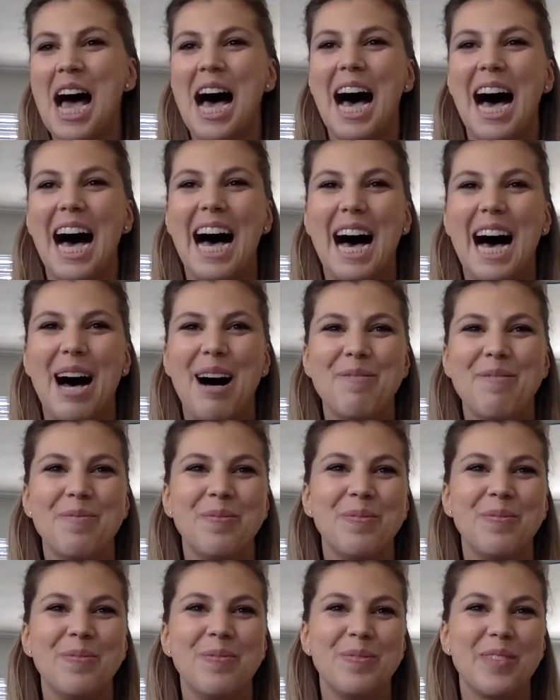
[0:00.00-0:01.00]
I
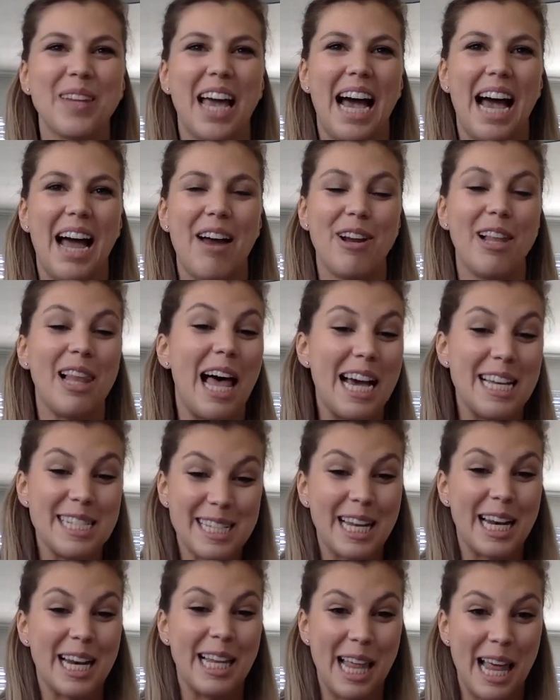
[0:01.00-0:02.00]
realized
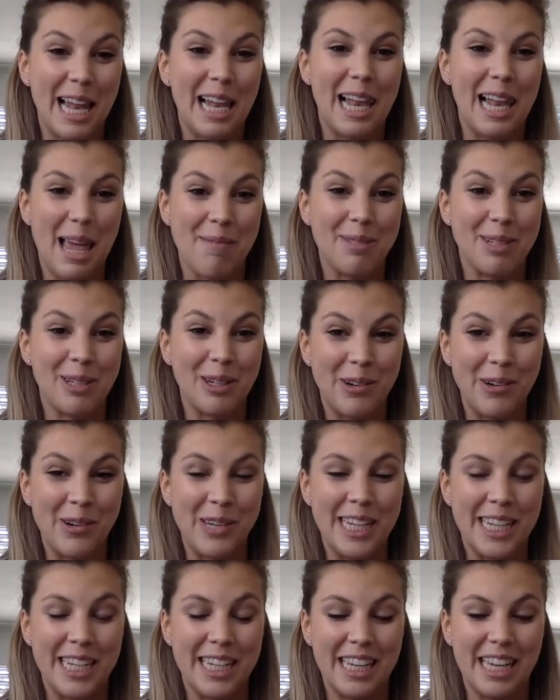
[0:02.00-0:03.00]
that an LLM
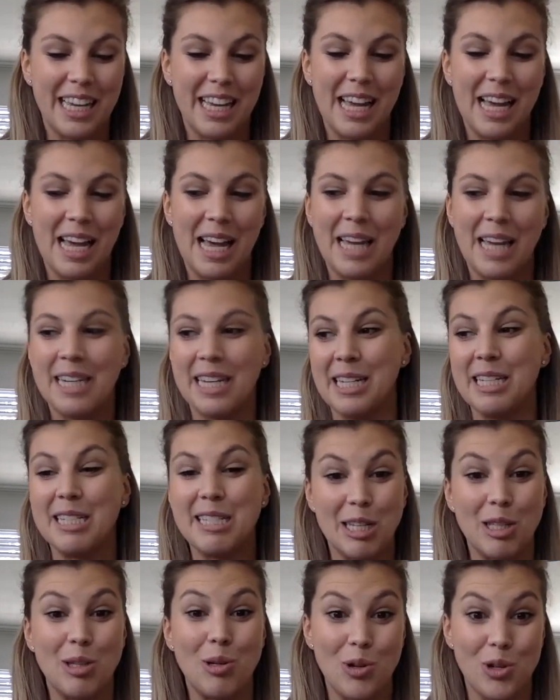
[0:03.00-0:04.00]
degree in an
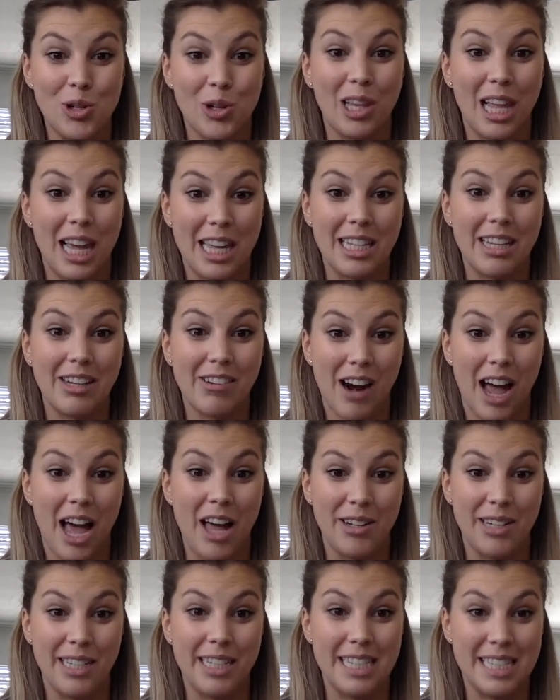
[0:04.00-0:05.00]
institution like the
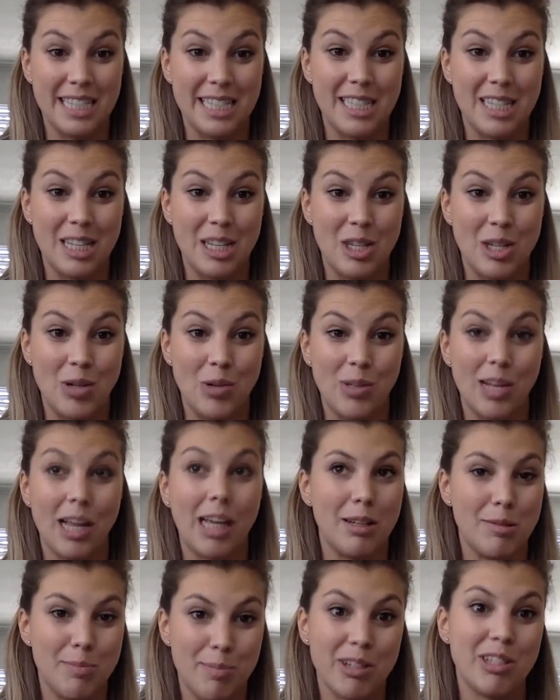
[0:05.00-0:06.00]
Graduate Institute, like
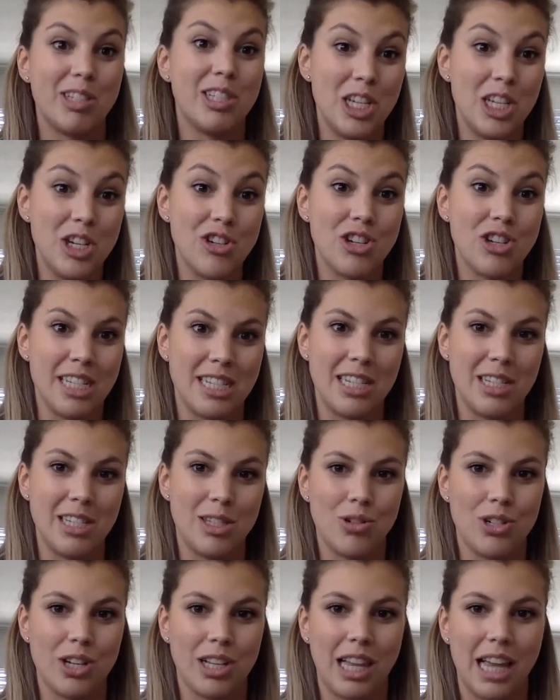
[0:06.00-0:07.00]
a prestigious
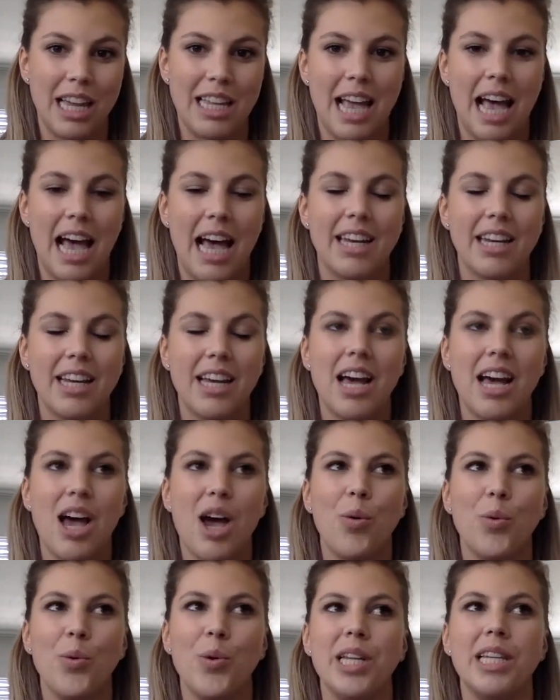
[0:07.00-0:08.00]
institution like that,
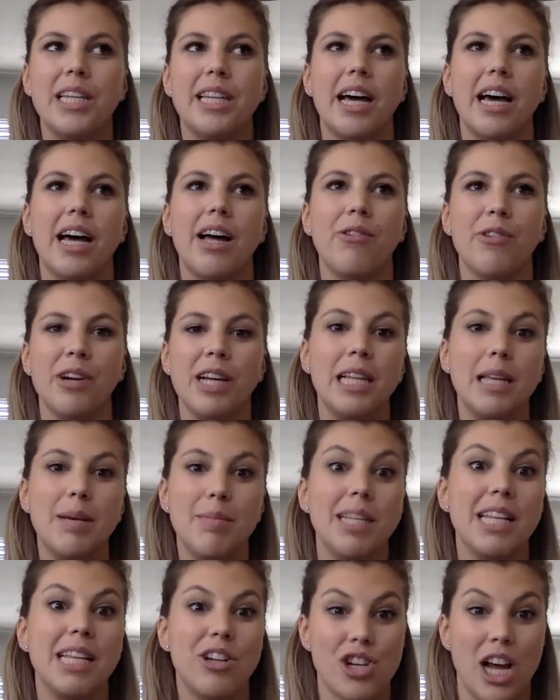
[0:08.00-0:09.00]
would really be
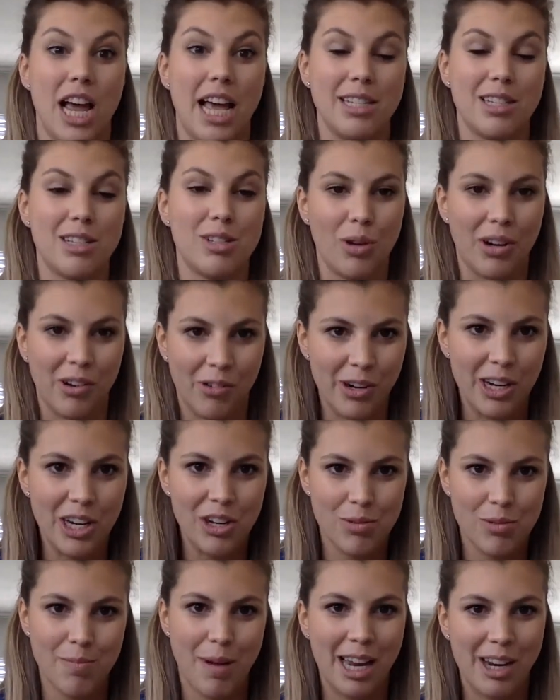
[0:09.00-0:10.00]
the chance to
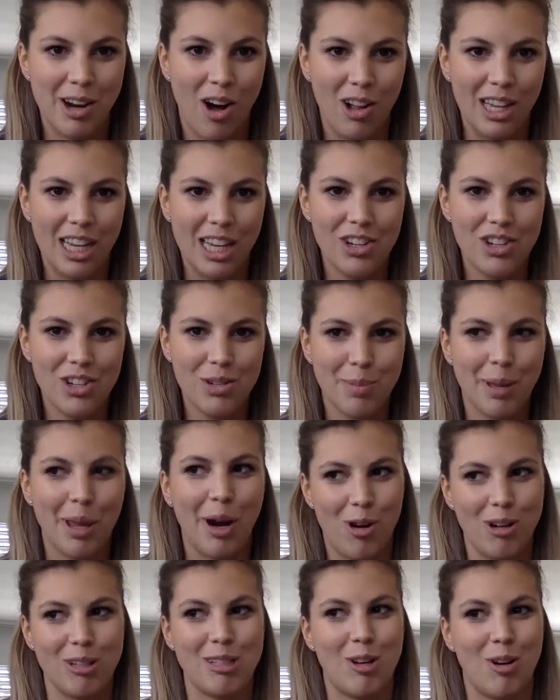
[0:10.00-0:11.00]
enrich my knowledge, but
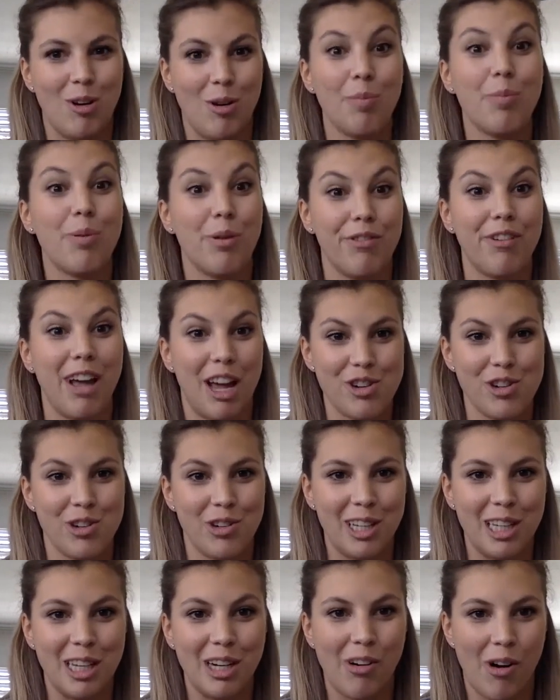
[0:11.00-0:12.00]
also
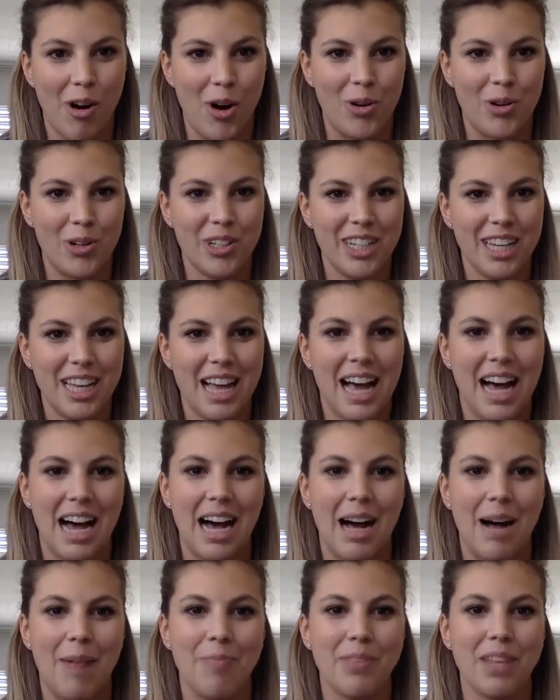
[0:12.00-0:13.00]
professionally grow
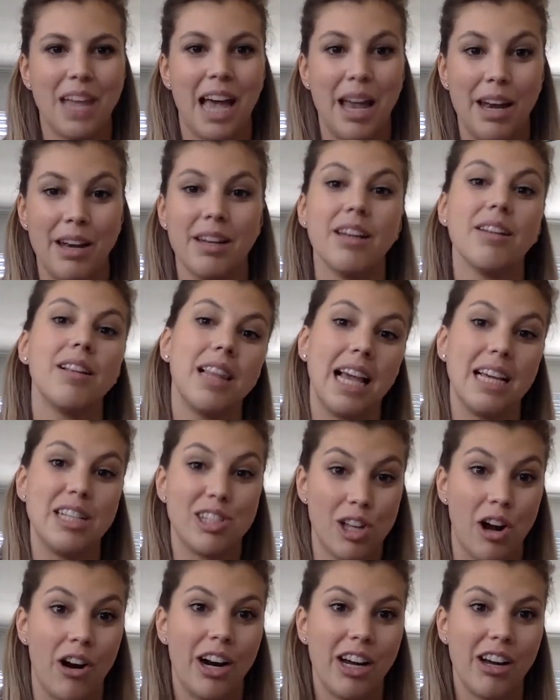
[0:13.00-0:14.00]
and like
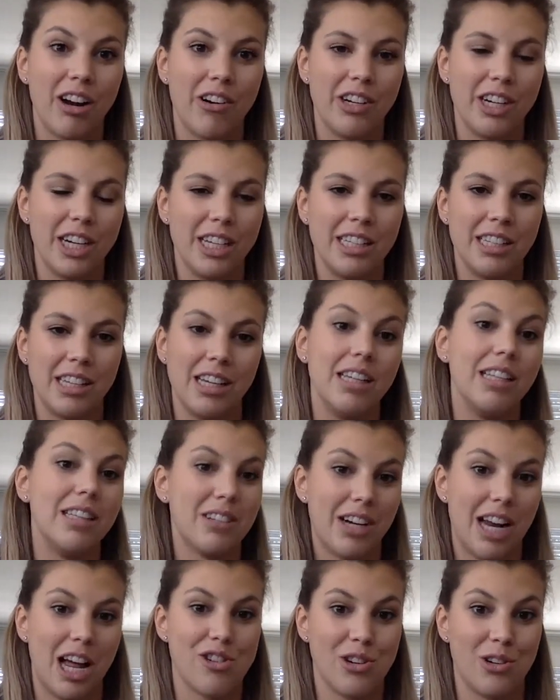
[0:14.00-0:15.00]
start a career in the
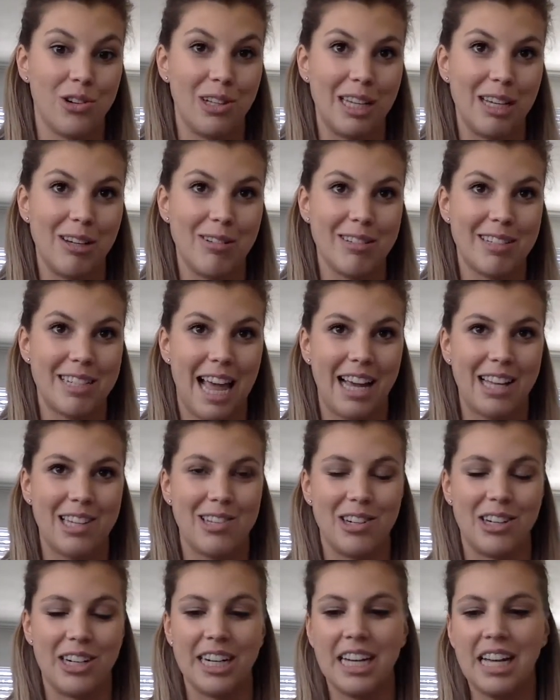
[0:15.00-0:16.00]
international legal
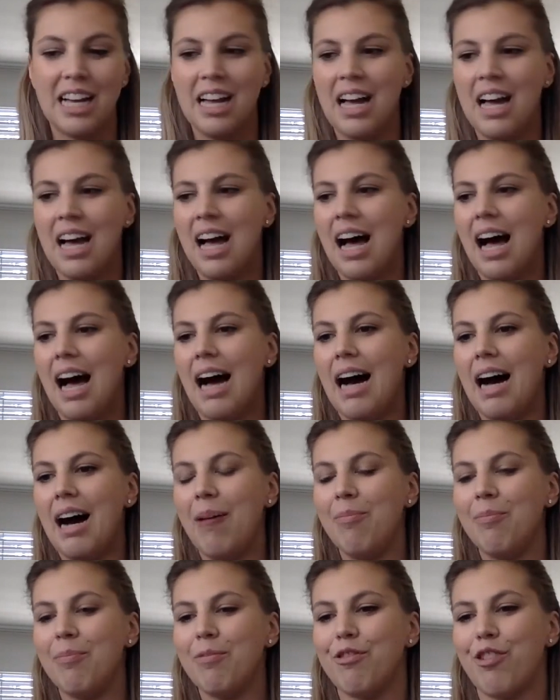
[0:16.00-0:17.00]
sector.
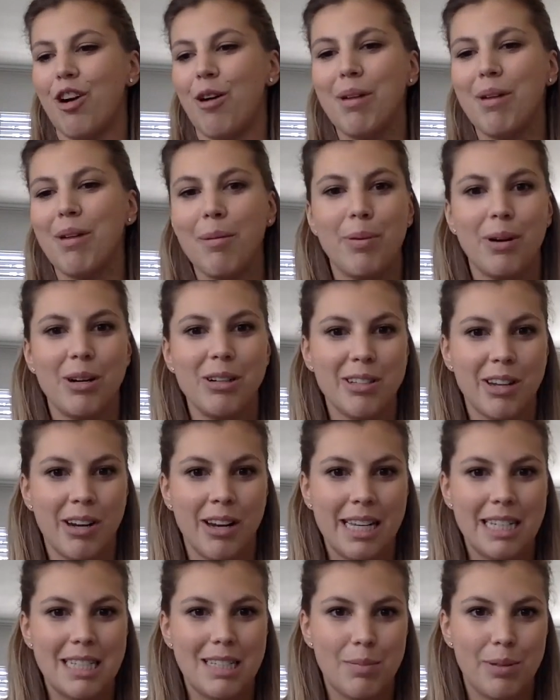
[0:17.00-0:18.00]
From my personal
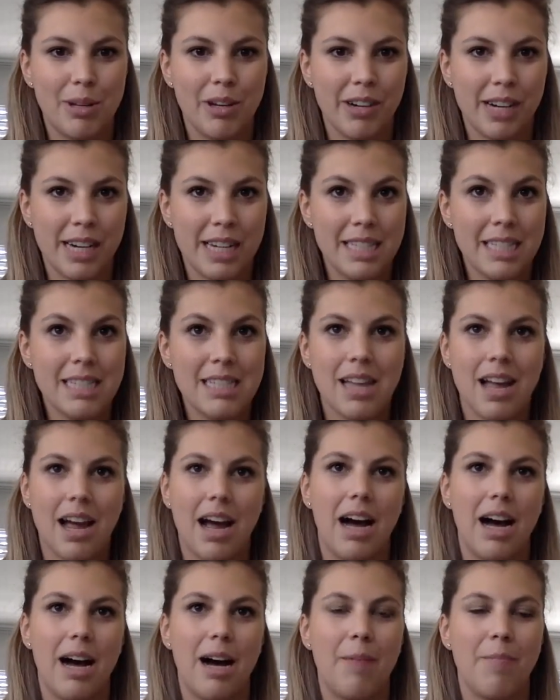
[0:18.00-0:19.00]
experience,
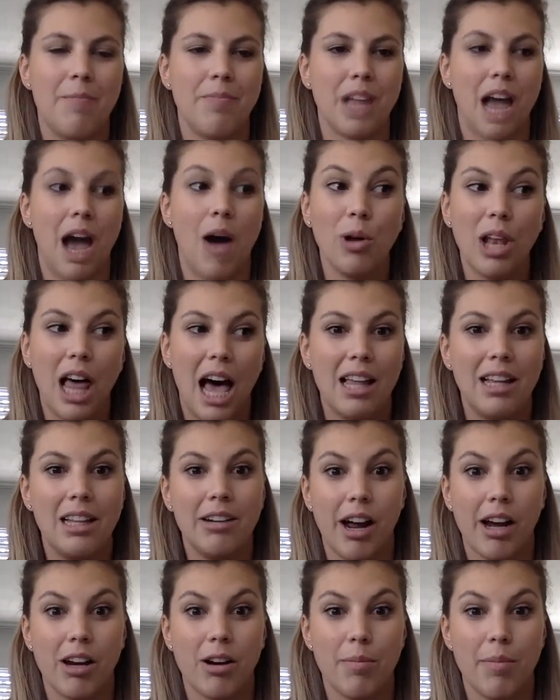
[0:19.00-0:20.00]
I would highly
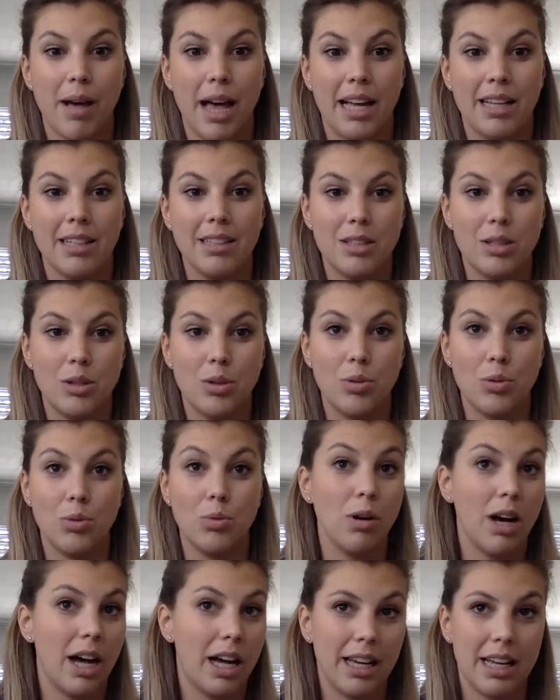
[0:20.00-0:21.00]
recommend
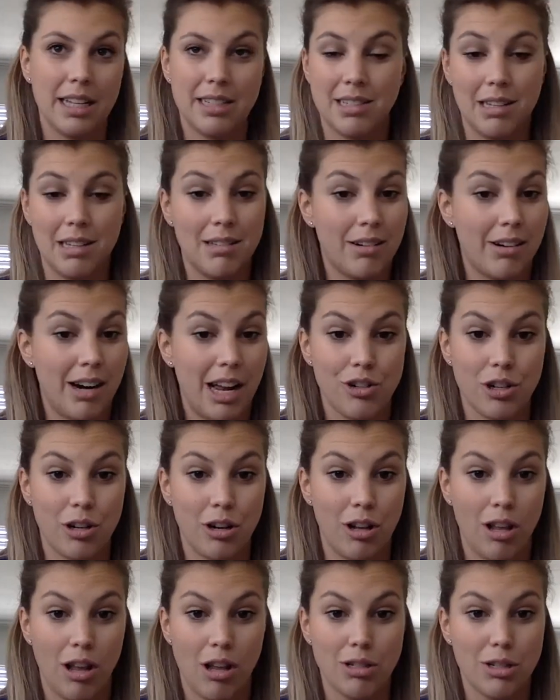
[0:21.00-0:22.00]
to, I guess,
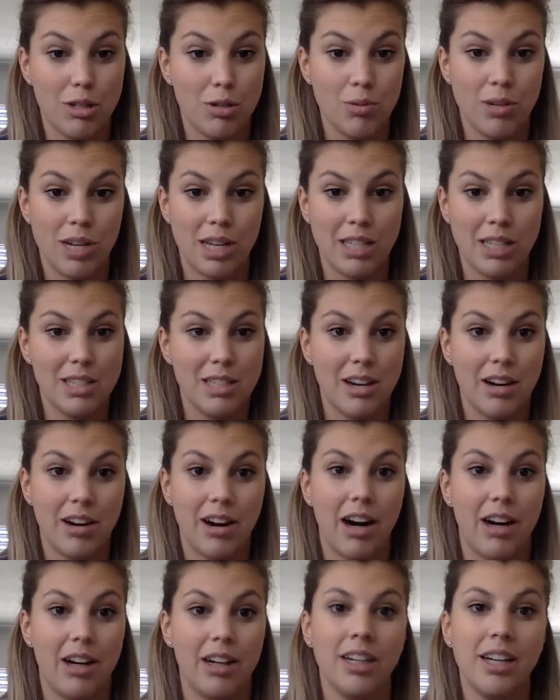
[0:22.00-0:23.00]
international law students that
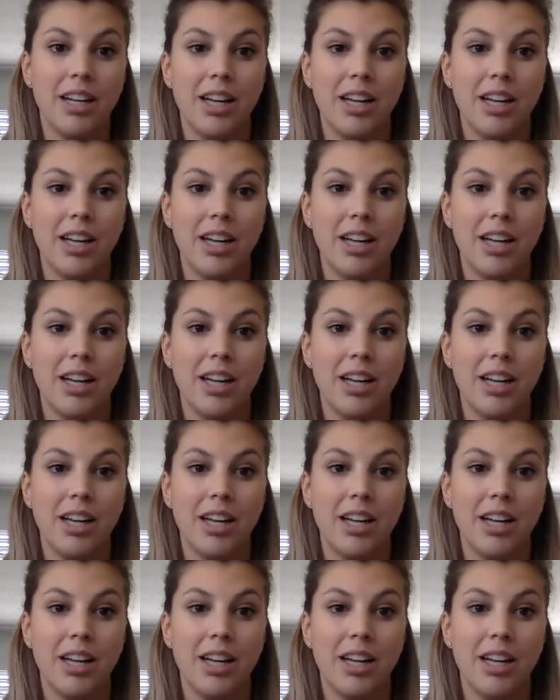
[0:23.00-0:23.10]
are